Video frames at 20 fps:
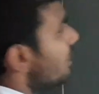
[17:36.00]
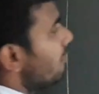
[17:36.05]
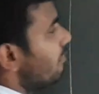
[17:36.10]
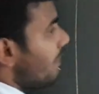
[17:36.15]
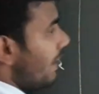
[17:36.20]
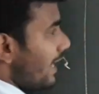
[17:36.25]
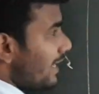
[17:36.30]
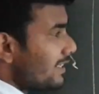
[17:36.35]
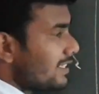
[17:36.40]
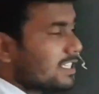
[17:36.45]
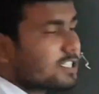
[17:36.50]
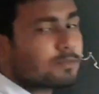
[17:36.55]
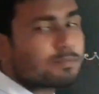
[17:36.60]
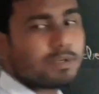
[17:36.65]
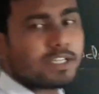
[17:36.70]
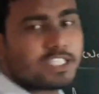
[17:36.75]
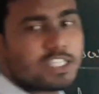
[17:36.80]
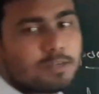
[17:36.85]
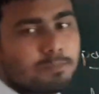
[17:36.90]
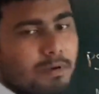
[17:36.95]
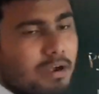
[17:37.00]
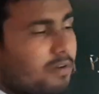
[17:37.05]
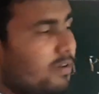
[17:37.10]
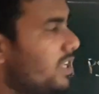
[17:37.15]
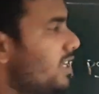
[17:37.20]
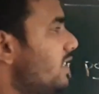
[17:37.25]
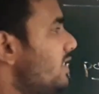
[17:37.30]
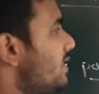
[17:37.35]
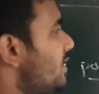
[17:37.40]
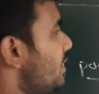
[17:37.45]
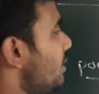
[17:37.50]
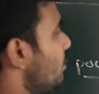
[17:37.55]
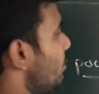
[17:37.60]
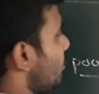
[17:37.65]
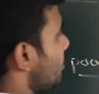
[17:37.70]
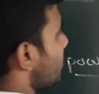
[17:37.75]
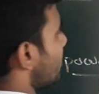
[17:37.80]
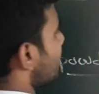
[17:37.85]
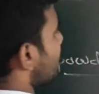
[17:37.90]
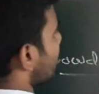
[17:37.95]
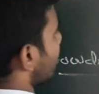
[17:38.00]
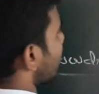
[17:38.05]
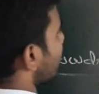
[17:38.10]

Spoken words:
Where this bleaching powder is used, so